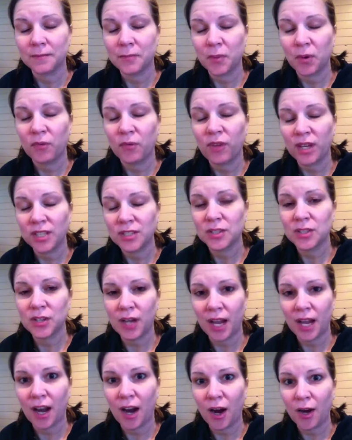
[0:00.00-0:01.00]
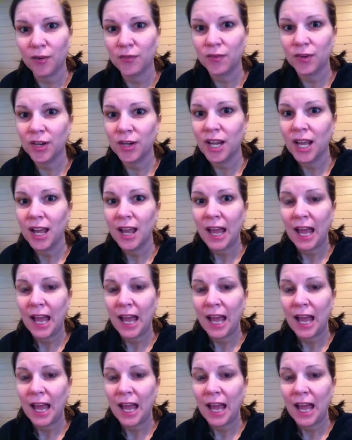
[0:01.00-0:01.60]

professor at Harvard,